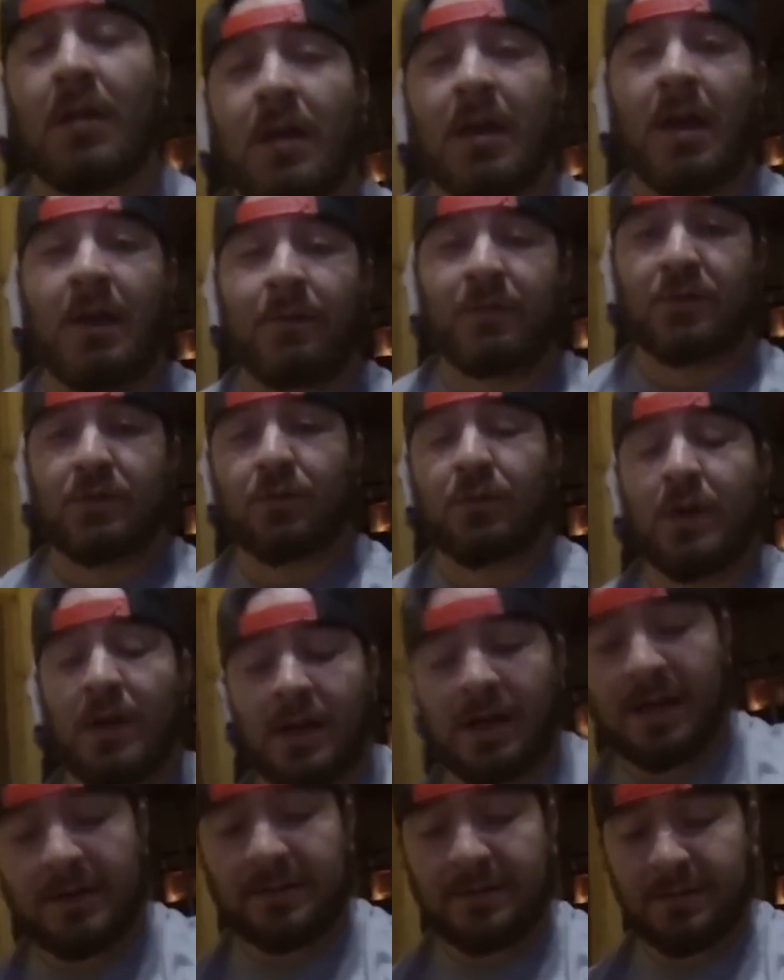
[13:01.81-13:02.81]
Hey, what's going on,
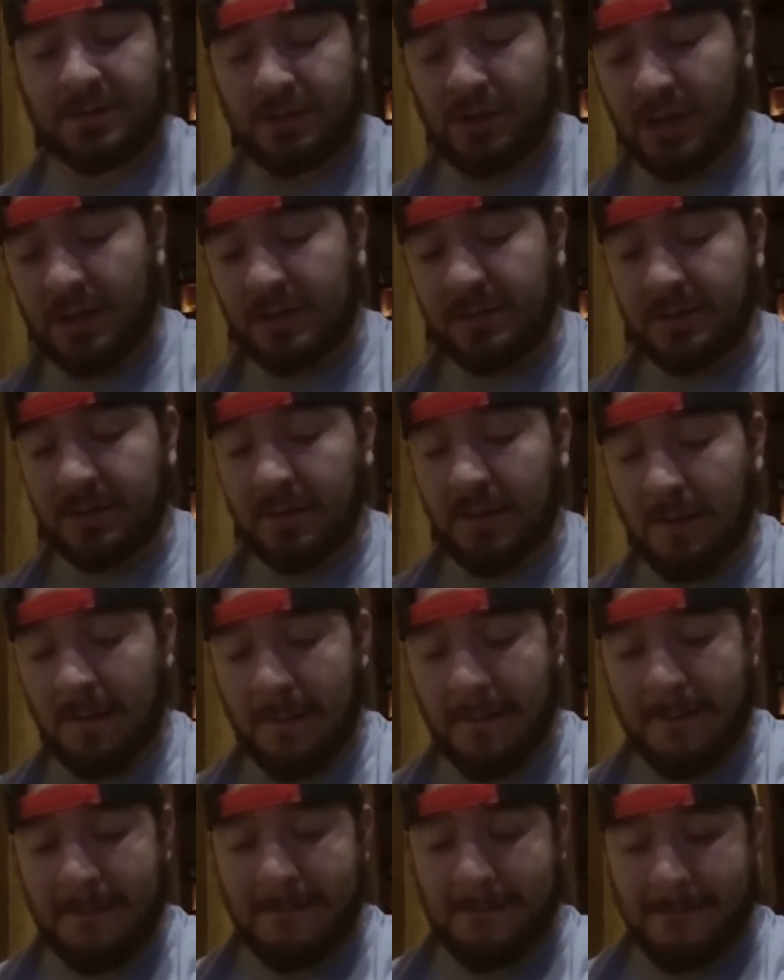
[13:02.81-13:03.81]
guys? This is Jason.
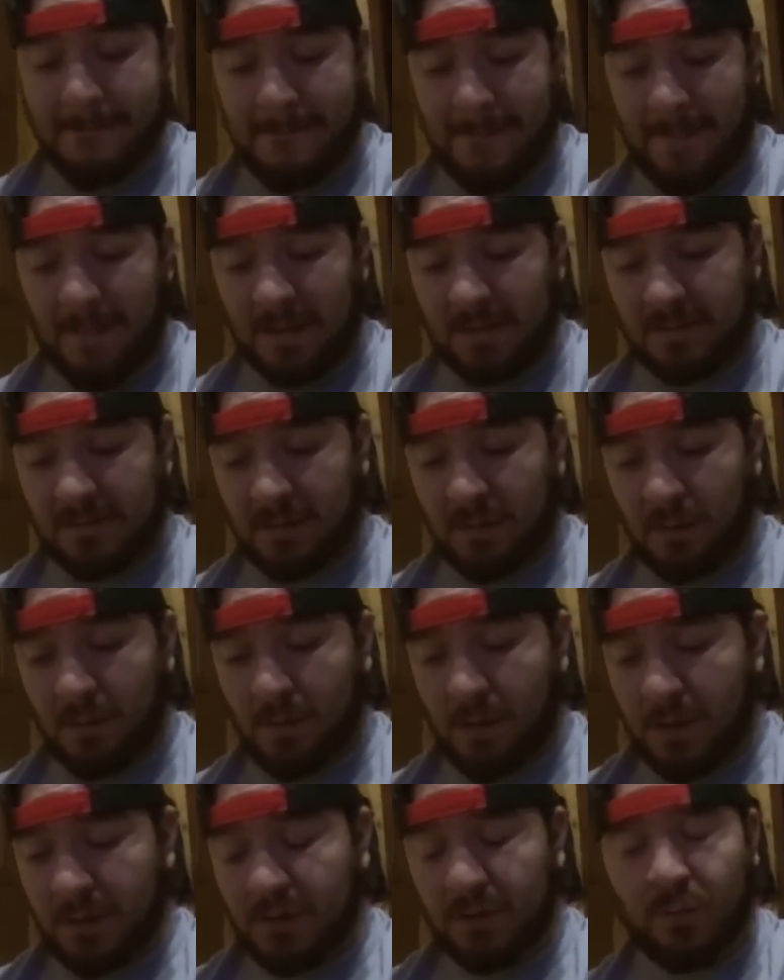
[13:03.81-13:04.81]
So
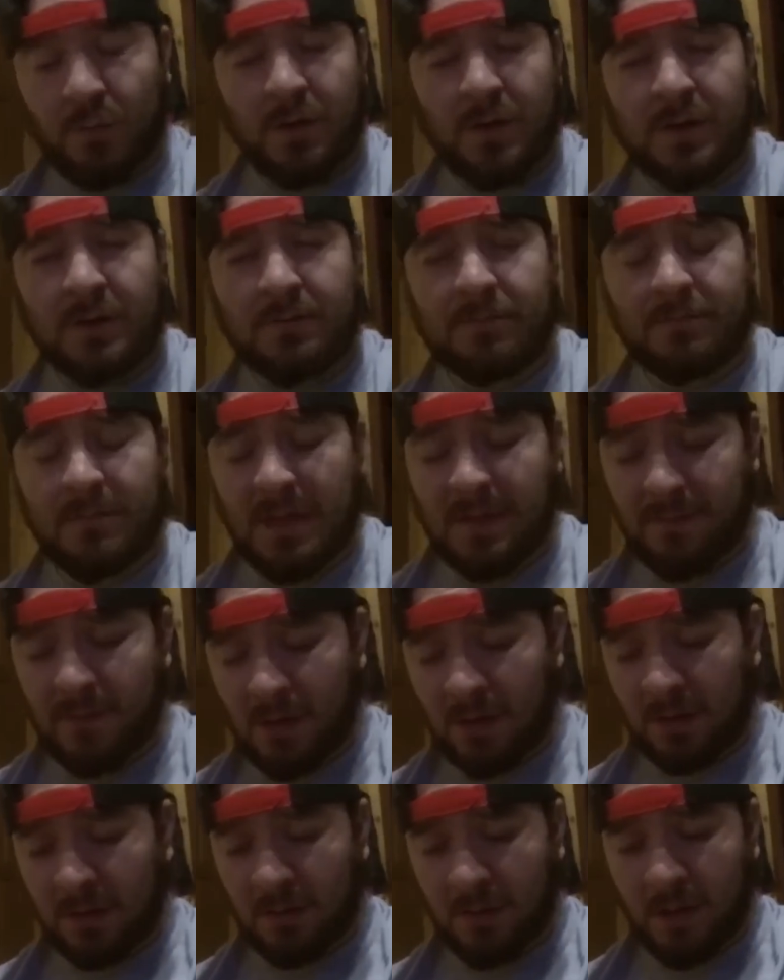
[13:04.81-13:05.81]
I just want to give you
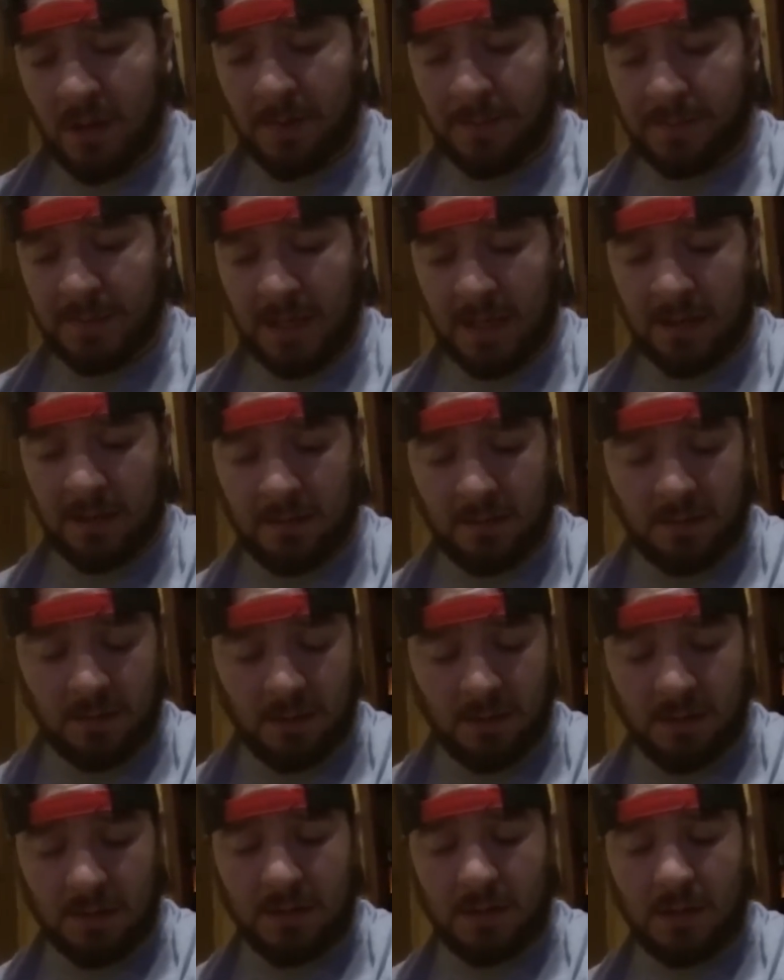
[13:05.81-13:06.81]
a little update
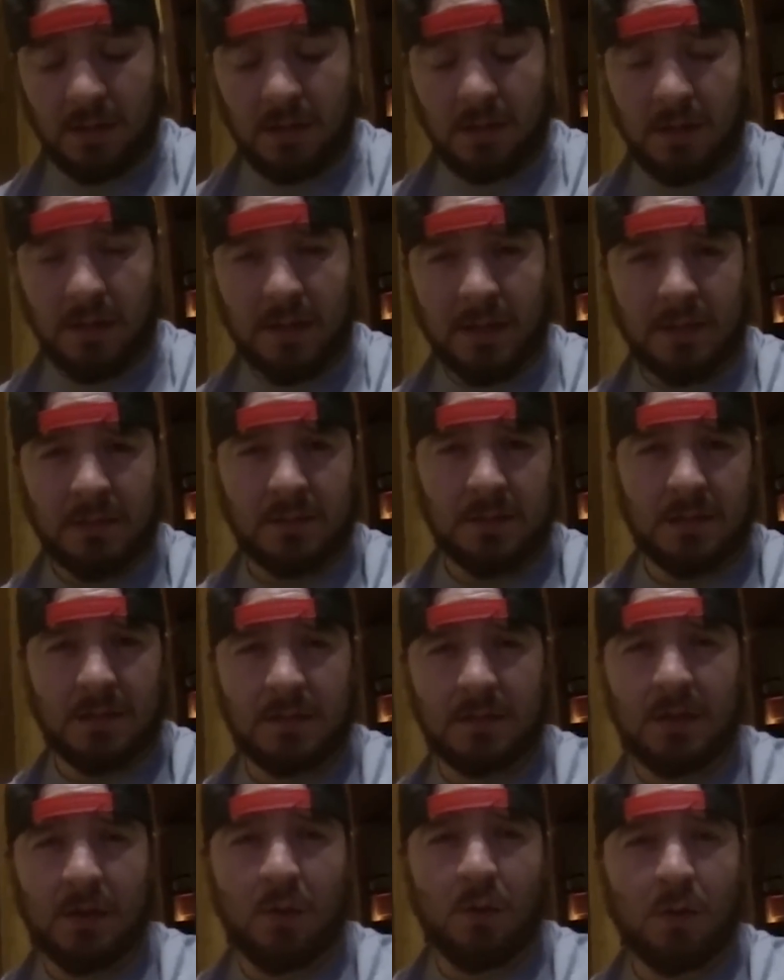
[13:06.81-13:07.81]
on
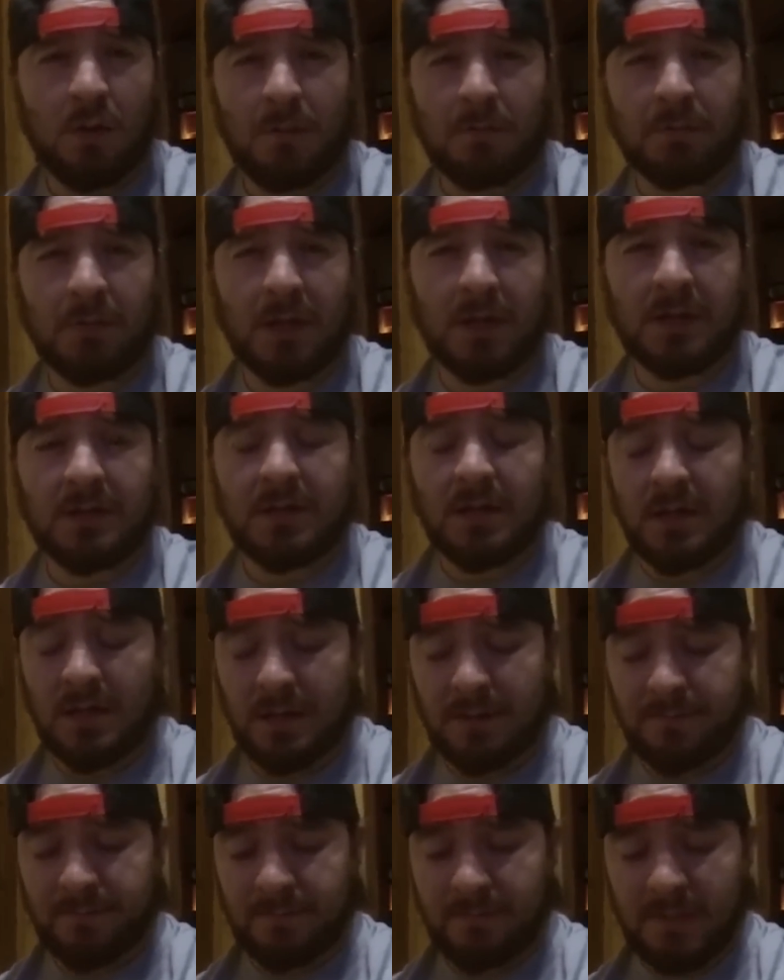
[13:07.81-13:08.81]
the coil and plug
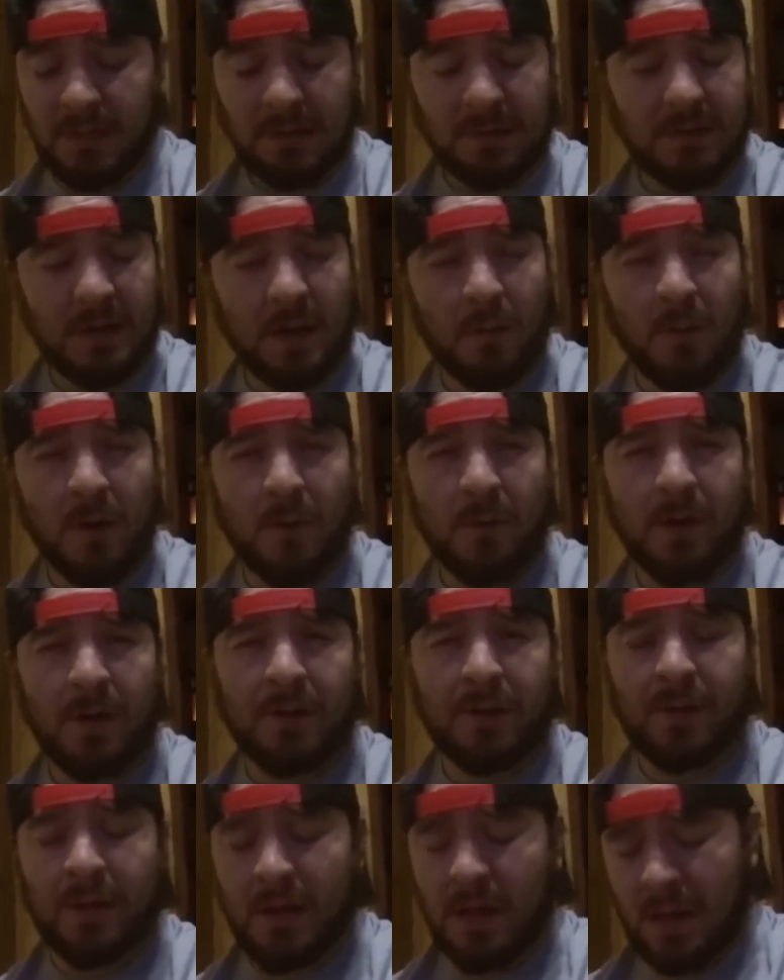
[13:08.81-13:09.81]
deal that I went
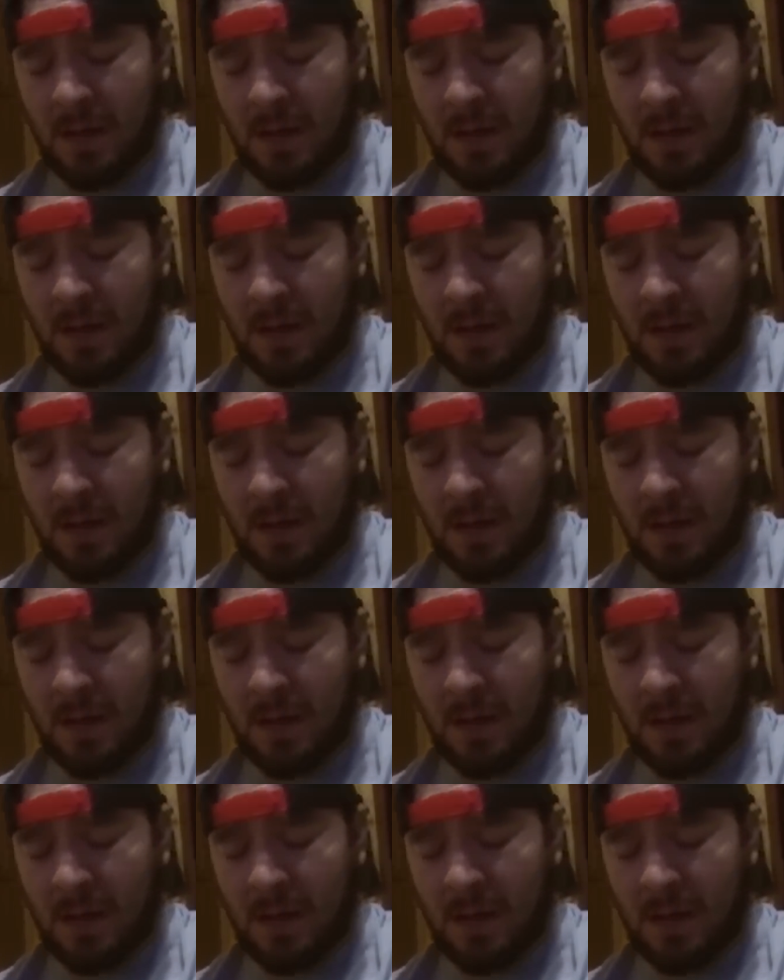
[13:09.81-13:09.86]
with.